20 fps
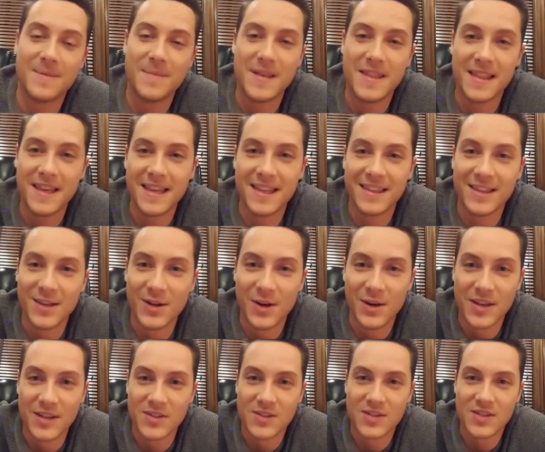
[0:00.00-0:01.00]
I mean,
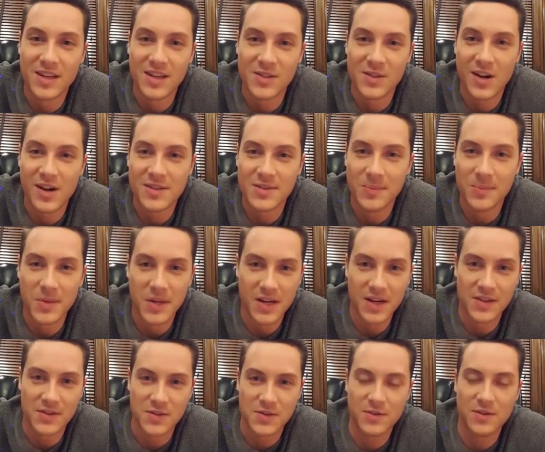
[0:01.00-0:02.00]
it's awesome being
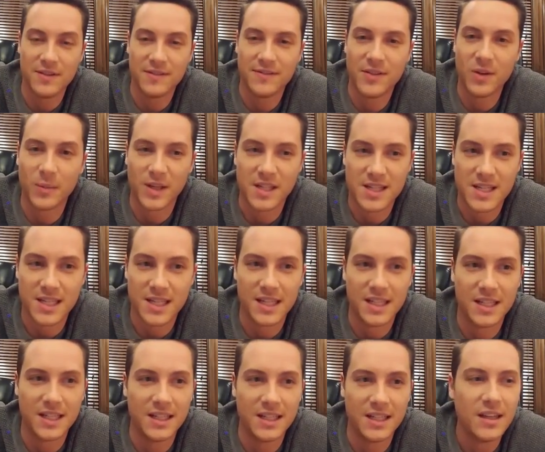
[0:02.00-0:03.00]
on the street filming a
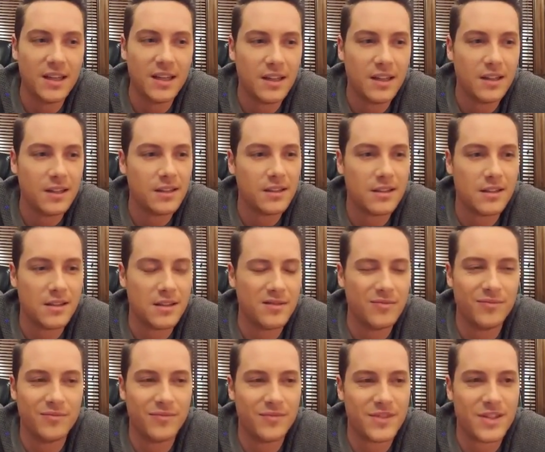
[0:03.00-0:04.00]
scene, and
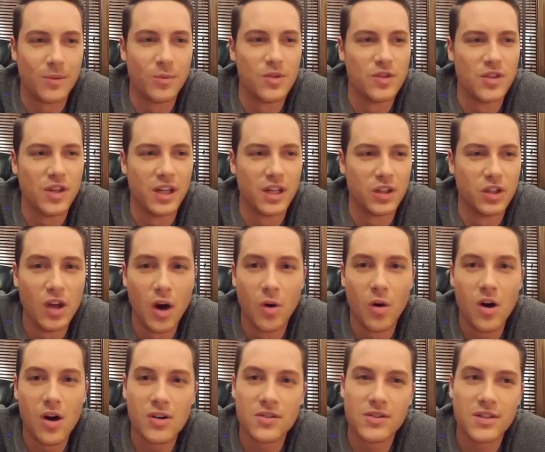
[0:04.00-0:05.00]
someone's like, yo,
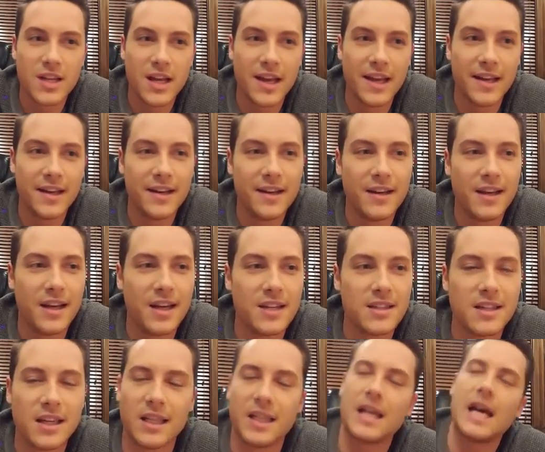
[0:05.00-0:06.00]
Halstead, and
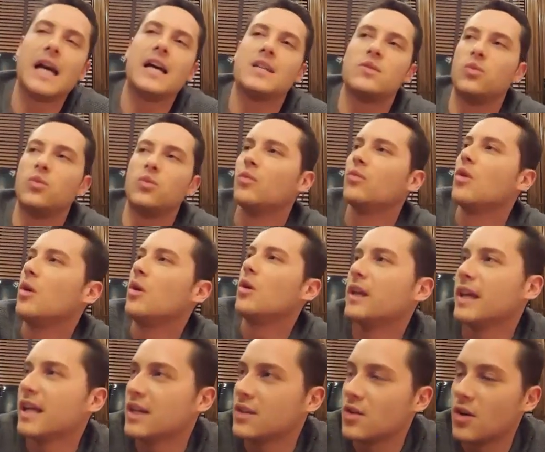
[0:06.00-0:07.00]
it's like, guys, we're
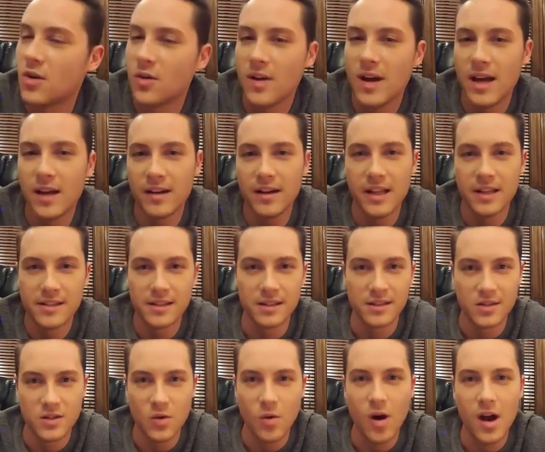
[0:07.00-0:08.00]
rolling, and I turn around, and it's a
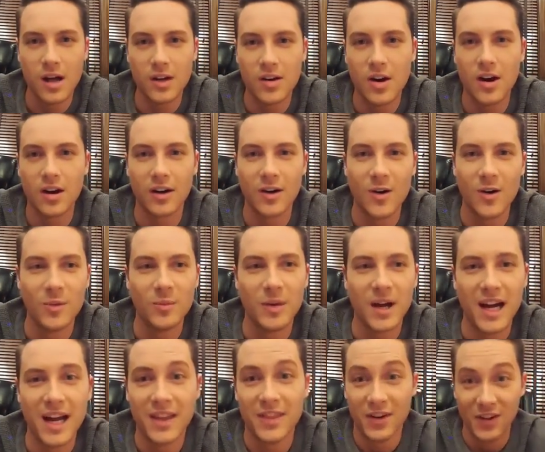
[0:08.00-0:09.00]
squad car going
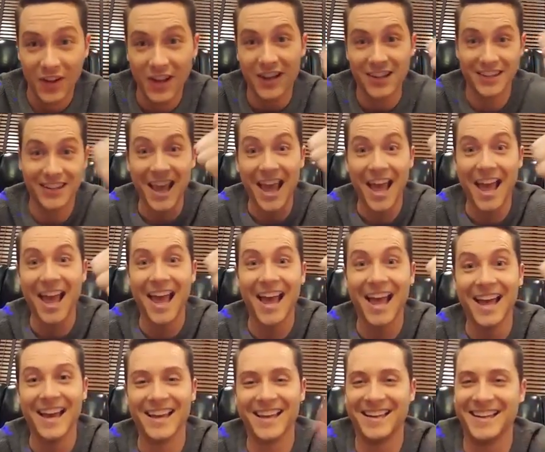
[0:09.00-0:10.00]
by, and they're like,
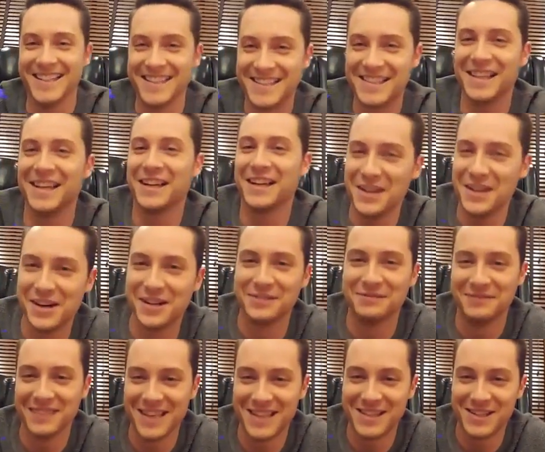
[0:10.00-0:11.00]
and it's like, oh,
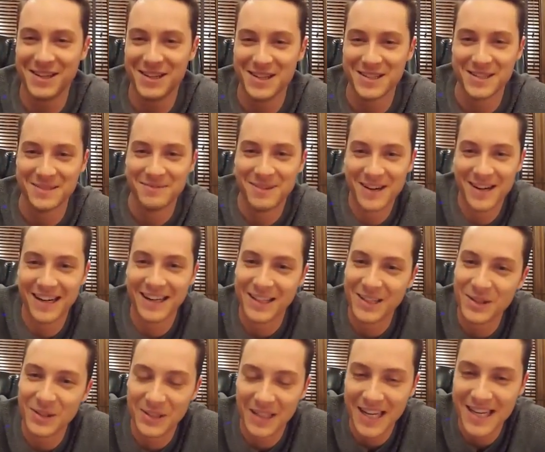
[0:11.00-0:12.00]
that's awesome. All right,
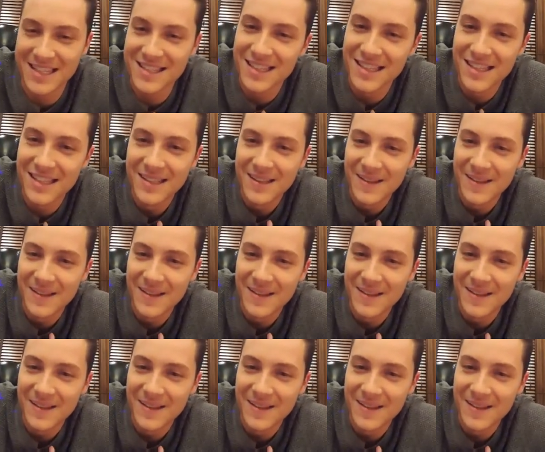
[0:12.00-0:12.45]
cool, guys.